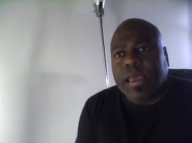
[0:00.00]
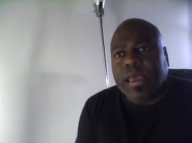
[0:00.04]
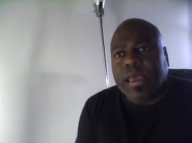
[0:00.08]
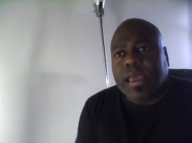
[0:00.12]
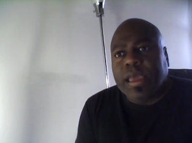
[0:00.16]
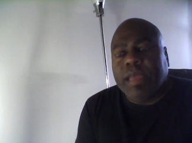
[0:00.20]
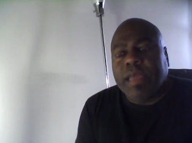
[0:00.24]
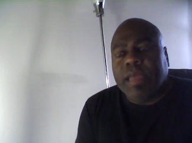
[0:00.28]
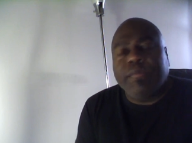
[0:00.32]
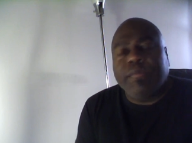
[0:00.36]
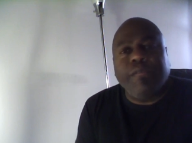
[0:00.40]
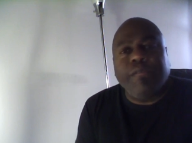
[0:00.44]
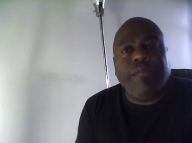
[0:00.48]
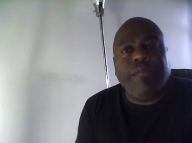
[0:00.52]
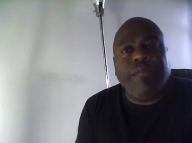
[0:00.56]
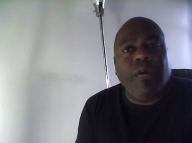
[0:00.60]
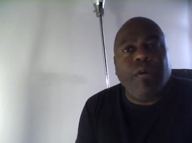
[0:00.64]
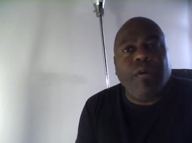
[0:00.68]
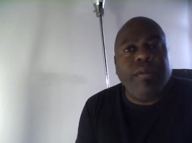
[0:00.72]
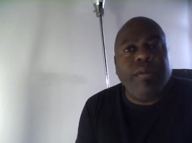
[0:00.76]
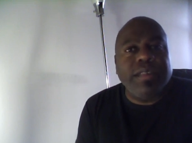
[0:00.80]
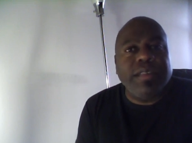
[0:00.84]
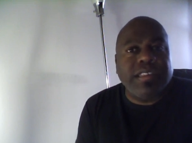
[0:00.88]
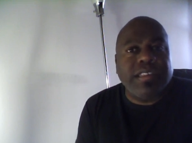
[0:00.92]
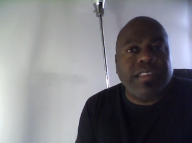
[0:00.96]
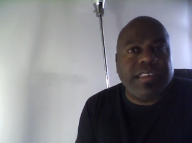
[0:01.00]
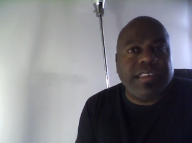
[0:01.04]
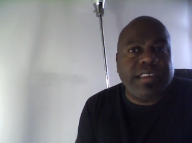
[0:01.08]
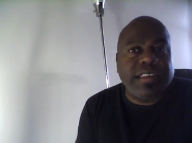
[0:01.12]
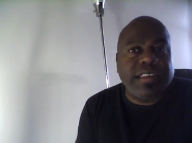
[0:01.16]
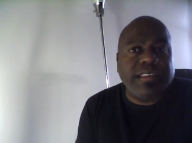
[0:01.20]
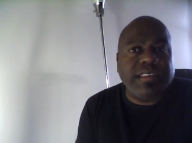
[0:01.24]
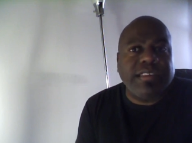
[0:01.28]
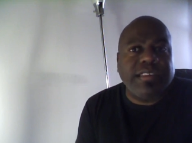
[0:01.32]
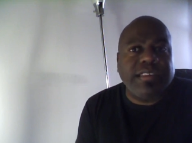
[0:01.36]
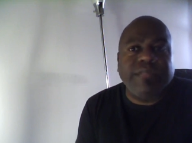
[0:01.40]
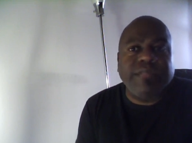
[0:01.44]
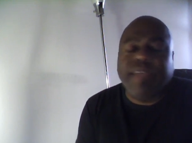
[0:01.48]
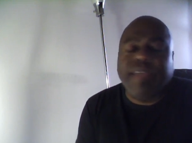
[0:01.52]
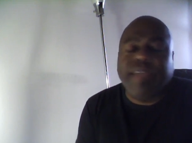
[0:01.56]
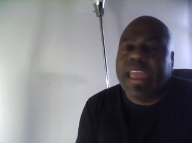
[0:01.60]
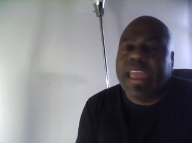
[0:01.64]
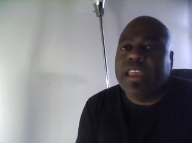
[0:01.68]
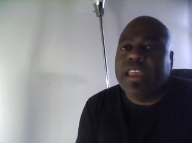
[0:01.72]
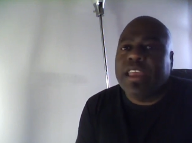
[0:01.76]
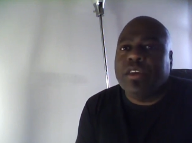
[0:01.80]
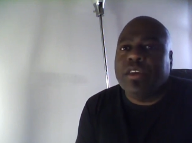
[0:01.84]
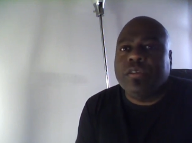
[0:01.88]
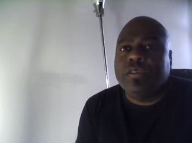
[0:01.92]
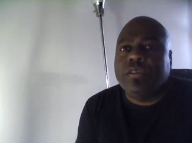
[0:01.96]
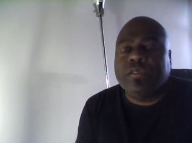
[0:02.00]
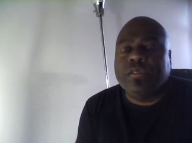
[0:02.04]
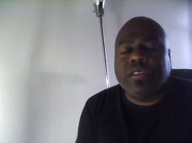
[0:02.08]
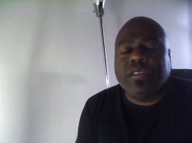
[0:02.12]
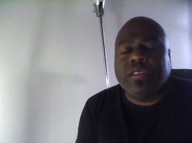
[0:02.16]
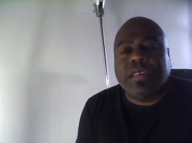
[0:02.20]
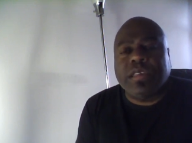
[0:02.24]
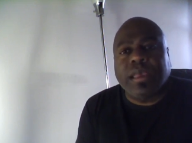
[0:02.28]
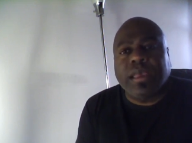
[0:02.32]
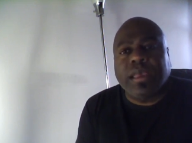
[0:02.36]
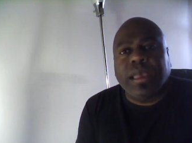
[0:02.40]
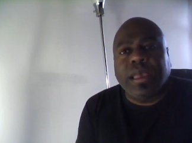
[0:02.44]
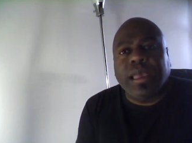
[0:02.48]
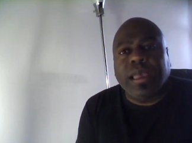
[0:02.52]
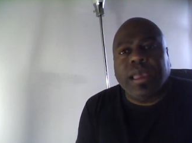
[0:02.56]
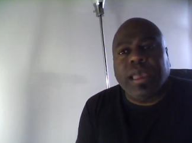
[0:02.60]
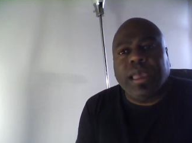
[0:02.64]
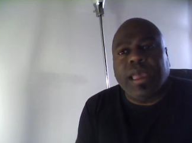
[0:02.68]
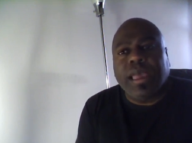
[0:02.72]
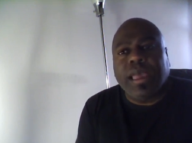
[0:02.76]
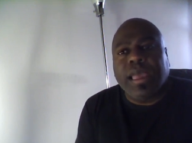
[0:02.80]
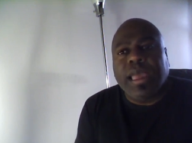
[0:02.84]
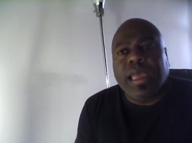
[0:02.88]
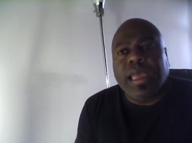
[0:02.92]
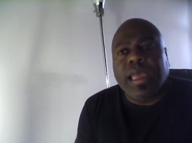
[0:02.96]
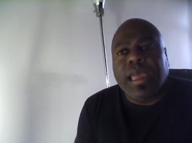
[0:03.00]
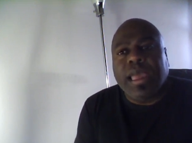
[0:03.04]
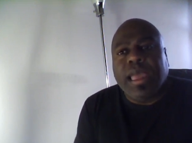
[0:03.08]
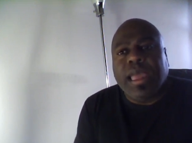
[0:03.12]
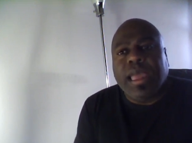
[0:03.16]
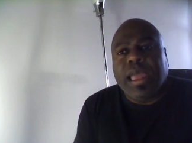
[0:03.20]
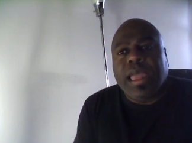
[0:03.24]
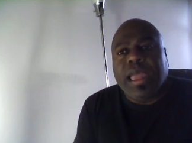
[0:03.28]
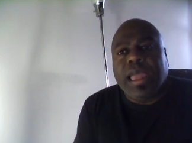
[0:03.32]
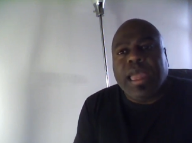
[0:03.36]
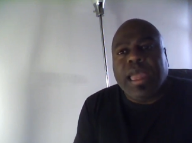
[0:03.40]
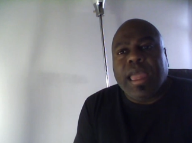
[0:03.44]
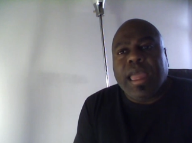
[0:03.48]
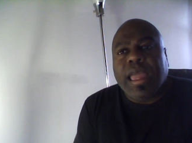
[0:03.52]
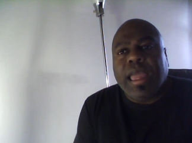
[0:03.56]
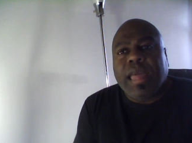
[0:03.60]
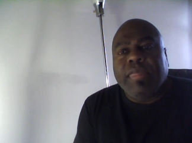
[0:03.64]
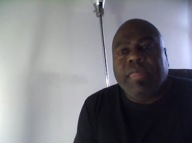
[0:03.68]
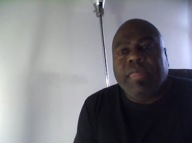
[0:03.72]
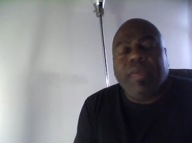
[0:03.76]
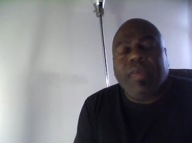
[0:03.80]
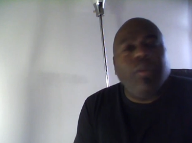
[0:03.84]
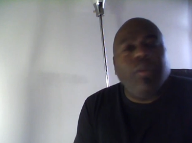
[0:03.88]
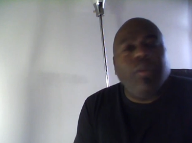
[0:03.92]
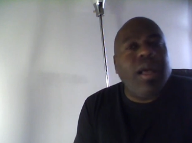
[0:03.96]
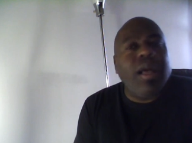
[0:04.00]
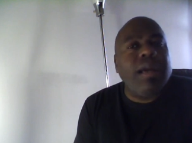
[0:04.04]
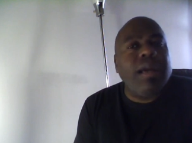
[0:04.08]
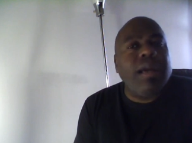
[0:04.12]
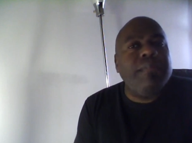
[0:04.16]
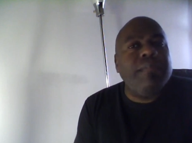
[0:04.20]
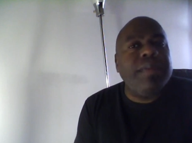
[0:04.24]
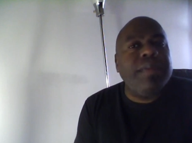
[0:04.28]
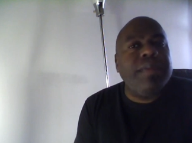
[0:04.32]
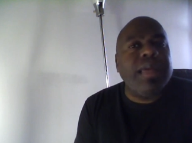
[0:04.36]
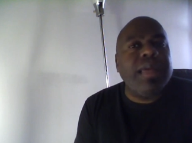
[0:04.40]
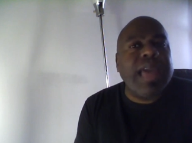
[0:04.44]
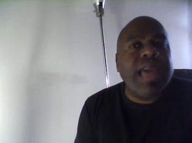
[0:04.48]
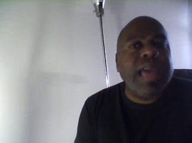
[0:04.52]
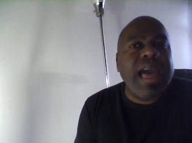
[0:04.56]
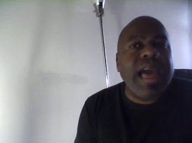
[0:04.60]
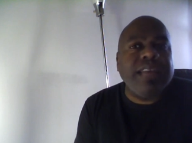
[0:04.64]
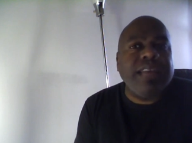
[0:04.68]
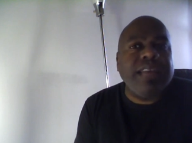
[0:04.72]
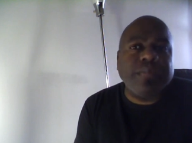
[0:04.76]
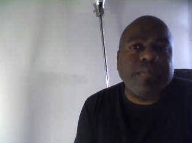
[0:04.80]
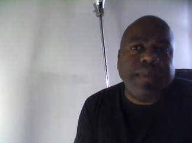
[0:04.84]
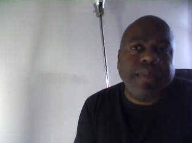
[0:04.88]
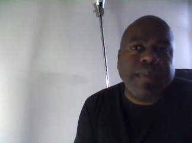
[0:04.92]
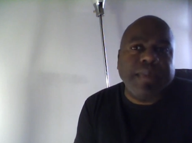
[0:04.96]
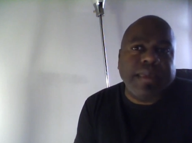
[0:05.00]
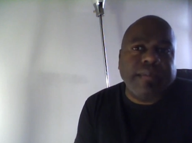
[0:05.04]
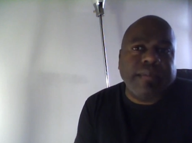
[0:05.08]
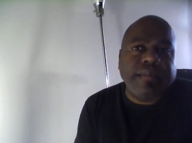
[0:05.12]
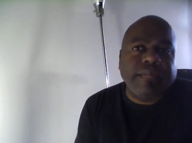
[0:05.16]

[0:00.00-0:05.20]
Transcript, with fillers: in performances at venues that welcome Bill Cosby.